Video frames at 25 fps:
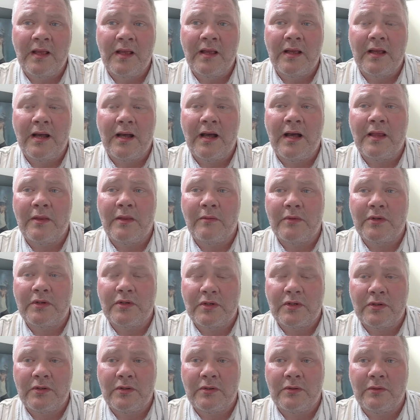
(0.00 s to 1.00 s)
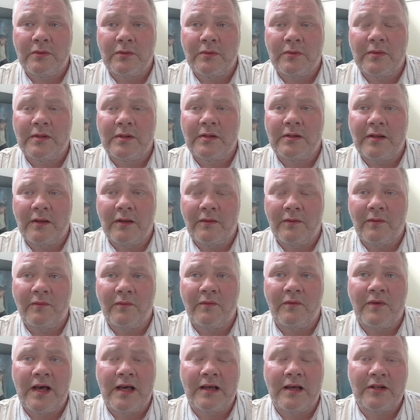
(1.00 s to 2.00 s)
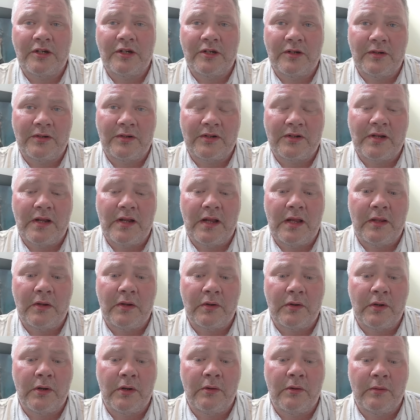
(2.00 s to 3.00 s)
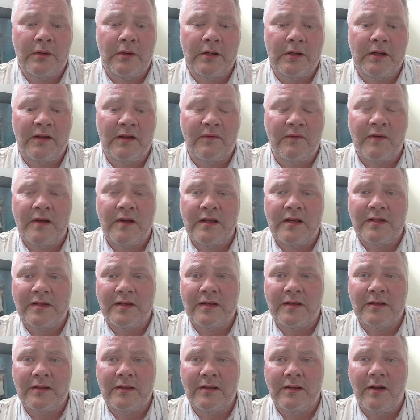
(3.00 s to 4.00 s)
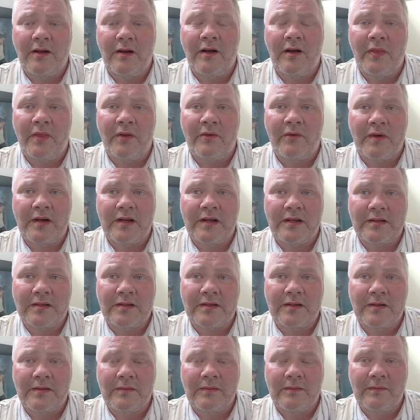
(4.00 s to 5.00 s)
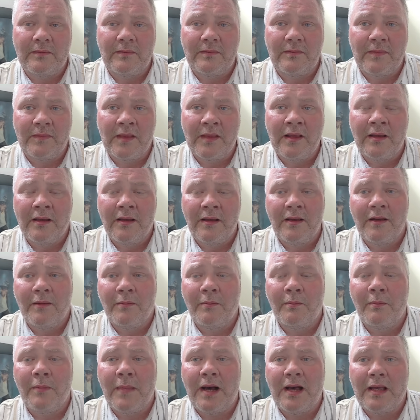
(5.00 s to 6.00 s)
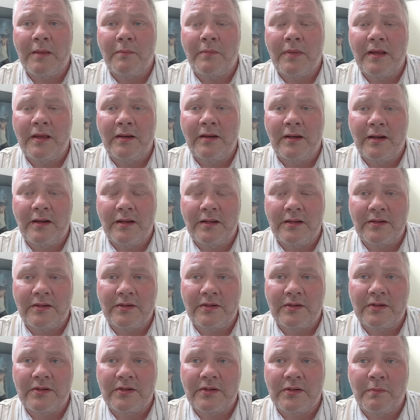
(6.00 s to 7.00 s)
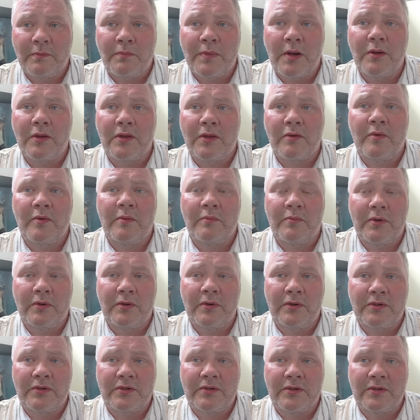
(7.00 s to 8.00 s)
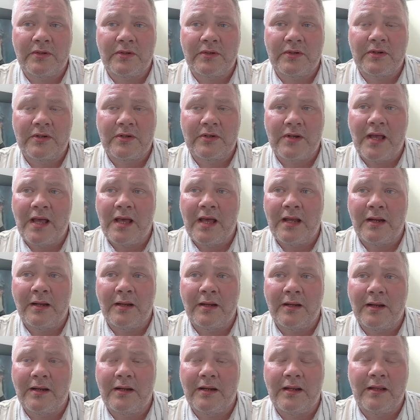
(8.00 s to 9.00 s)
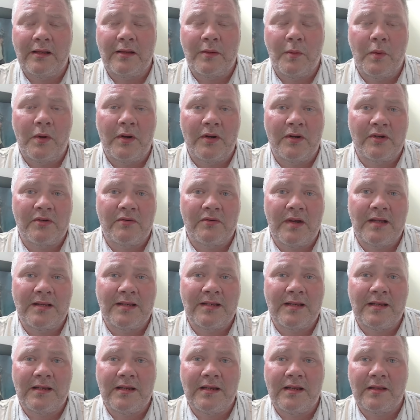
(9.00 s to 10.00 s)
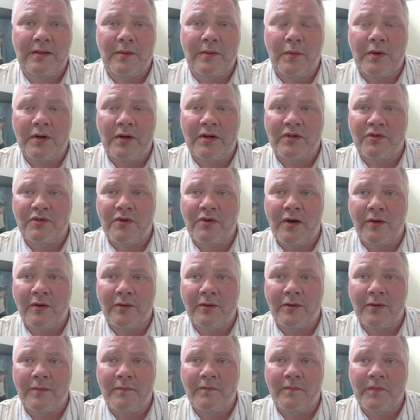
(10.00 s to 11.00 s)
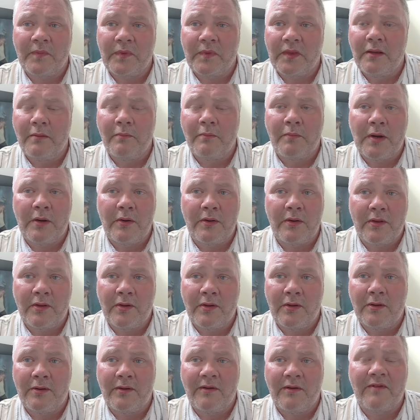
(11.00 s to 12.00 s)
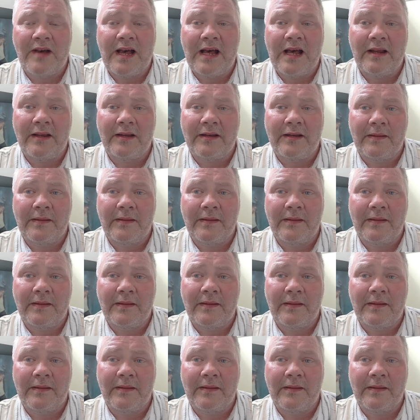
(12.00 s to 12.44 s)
And there are two different factions, and they're currently fighting on the right. My opinion is both are important, and neither one is right and neither one is wrong. Both are valid.